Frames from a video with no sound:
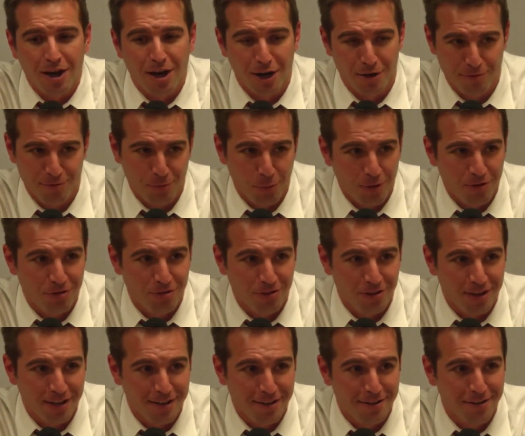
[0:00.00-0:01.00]

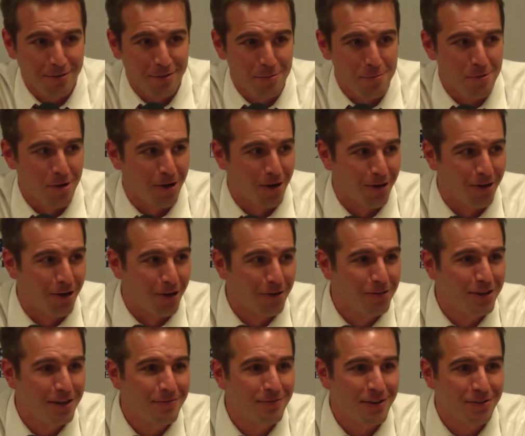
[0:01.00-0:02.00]
Unfortunately, our, our
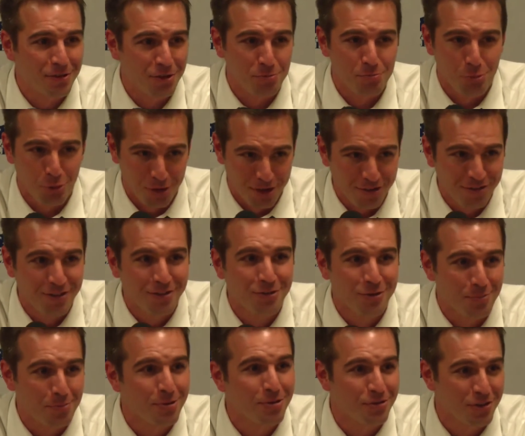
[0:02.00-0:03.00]
defense has put us in
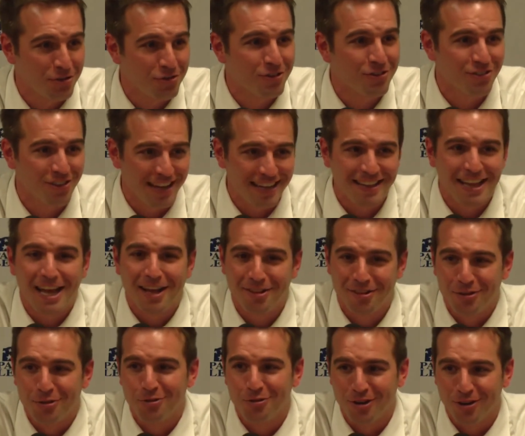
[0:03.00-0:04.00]
some positions like that
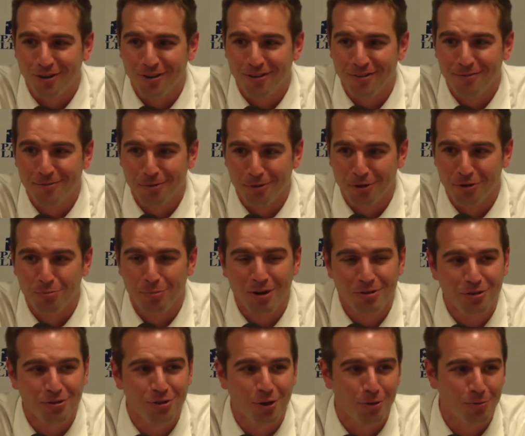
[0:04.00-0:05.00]
this year. For as
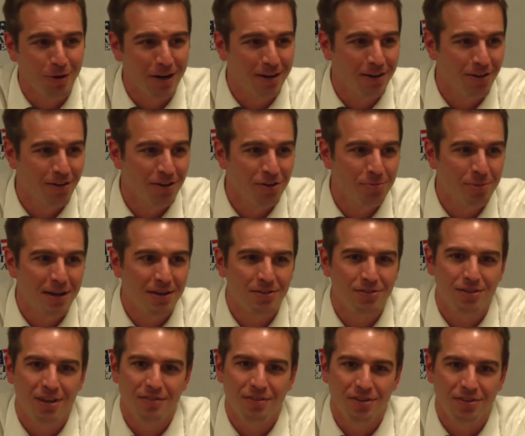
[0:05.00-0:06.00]
much as our record has been
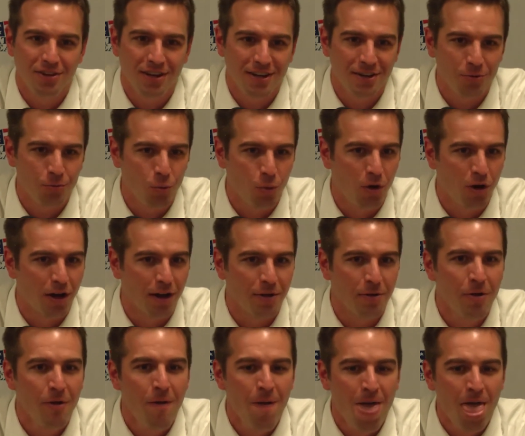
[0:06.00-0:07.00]
17 and
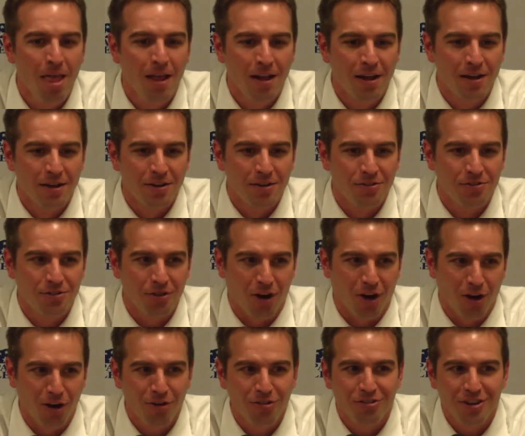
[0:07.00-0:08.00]
1,
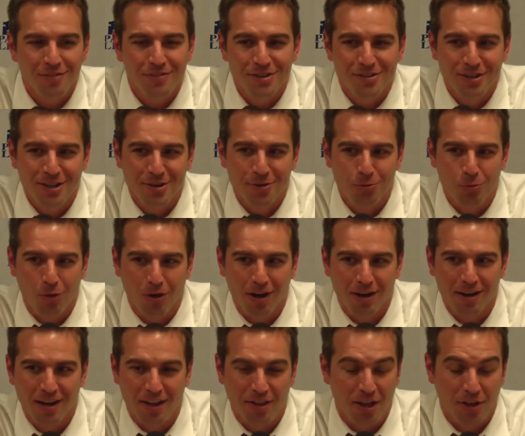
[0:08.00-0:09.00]
our 17 and
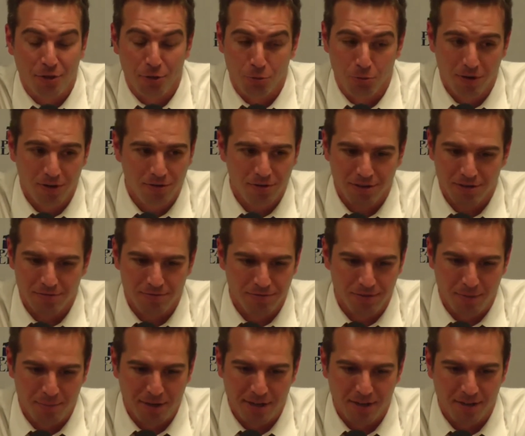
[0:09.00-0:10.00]
1 at, at, the risk
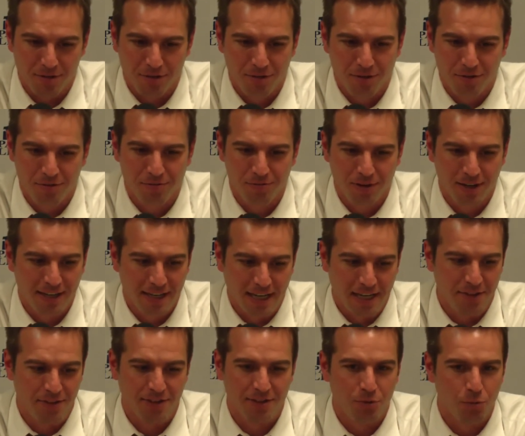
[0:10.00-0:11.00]
of i mean deflating
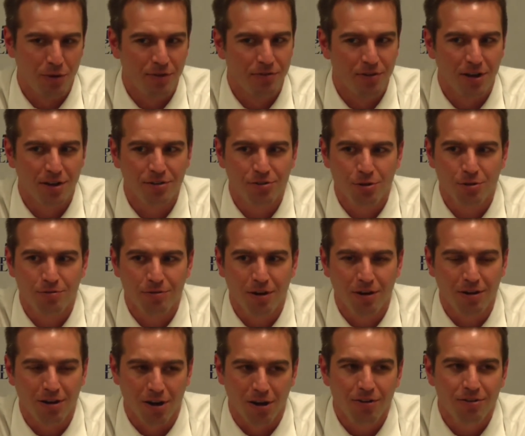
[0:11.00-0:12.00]
anything that we've done so
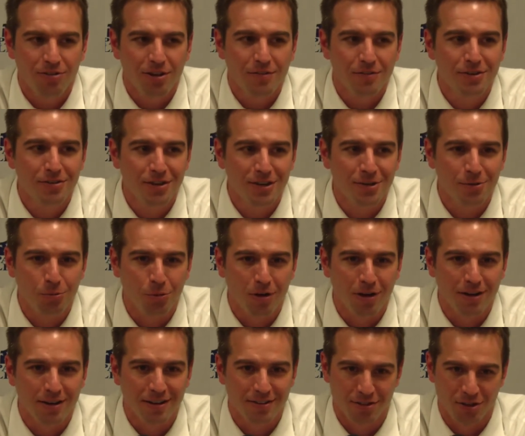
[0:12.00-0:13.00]
far our 17 and
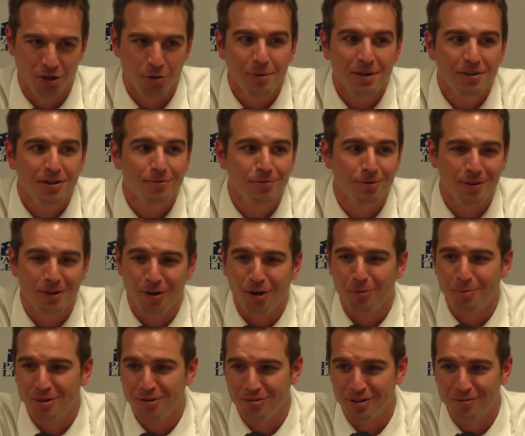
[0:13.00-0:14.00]
1 is a little bit different than
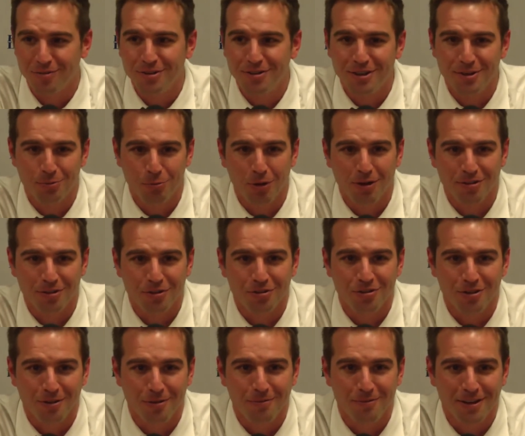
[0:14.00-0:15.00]
army's 17 and 1 this
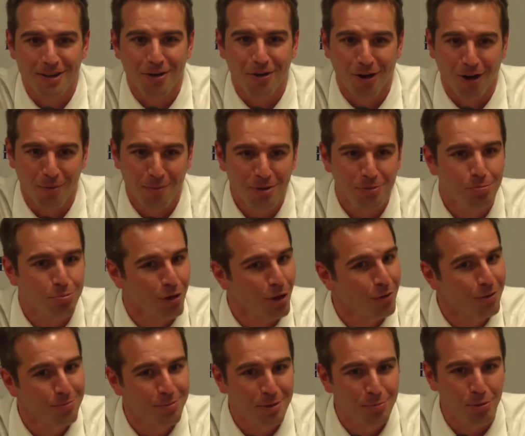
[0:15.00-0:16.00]
year you know army's
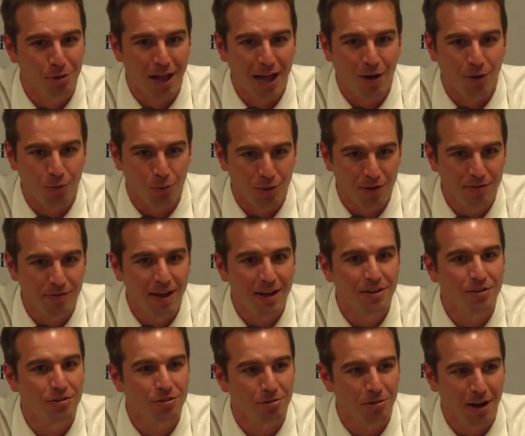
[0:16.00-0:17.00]
blowing people out we've had
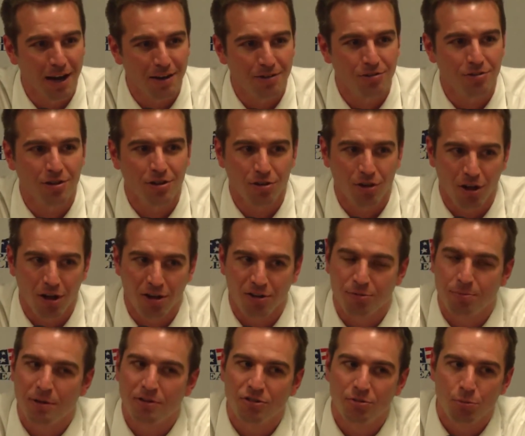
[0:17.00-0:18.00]
to scratch claw
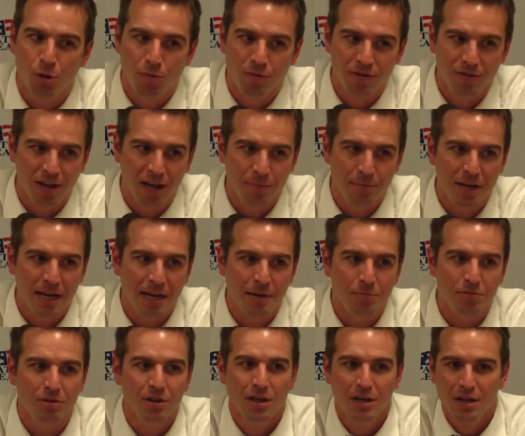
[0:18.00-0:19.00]
it's been some overtime
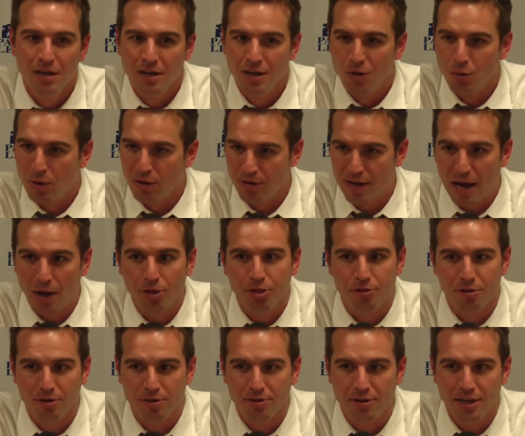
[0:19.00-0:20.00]
games we were down
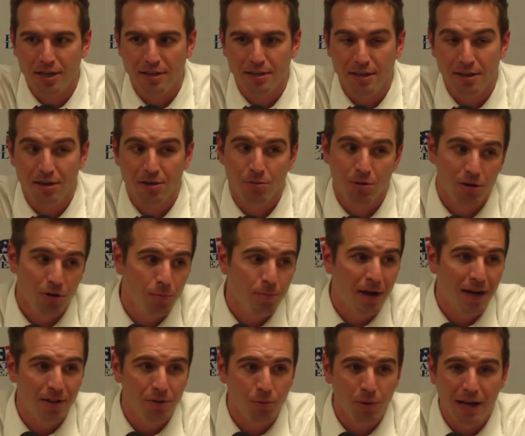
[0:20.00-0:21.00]
13 there well oh
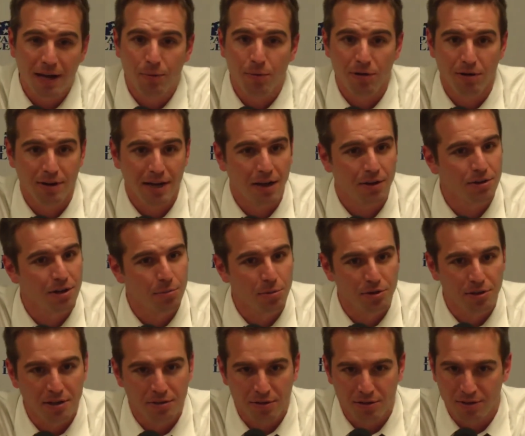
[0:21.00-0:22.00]
by the way we were down double
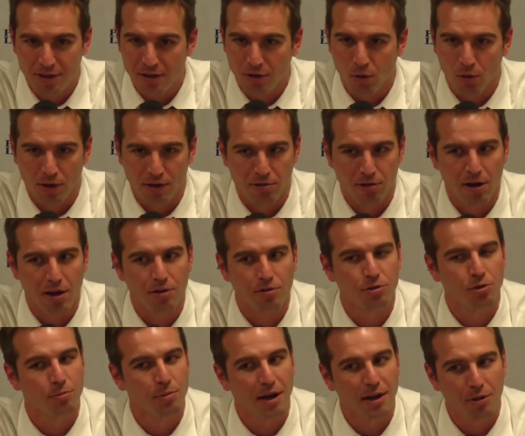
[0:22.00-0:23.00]
digits at holy cross
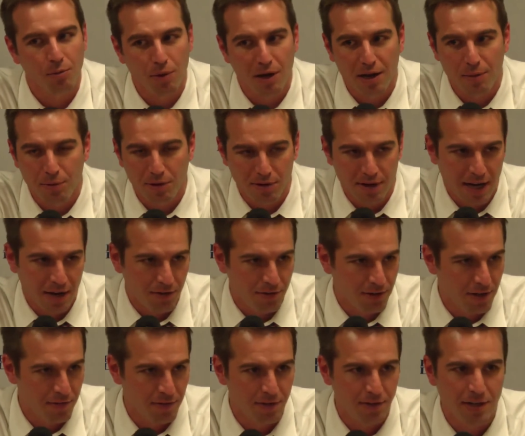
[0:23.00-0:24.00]
oh by the way we were down
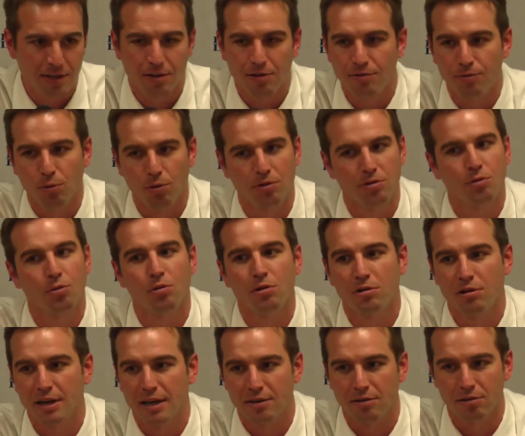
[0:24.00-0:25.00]
17 in the fourth
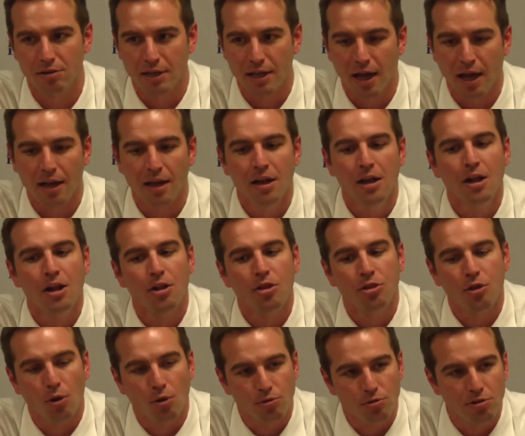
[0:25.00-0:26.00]
quarter against lehigh
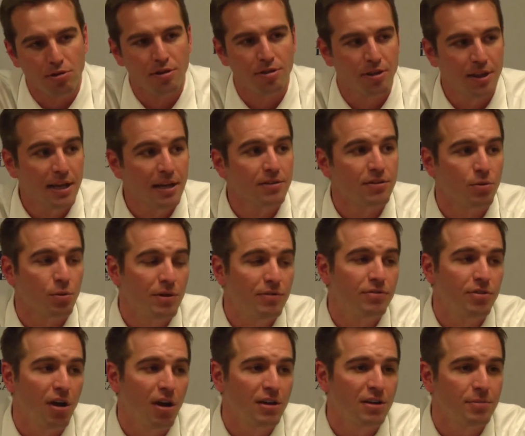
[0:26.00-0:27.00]
those are the things that
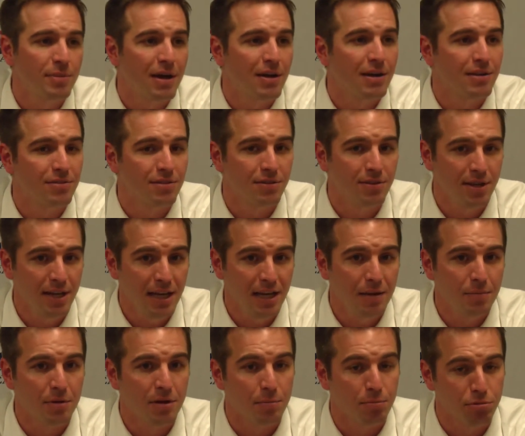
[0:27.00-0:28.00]
we've talked about as a
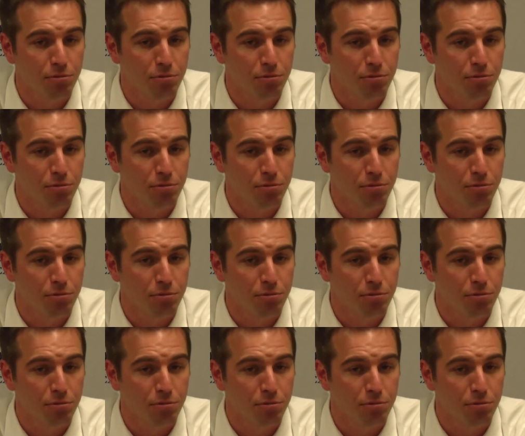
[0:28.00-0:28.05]
team and a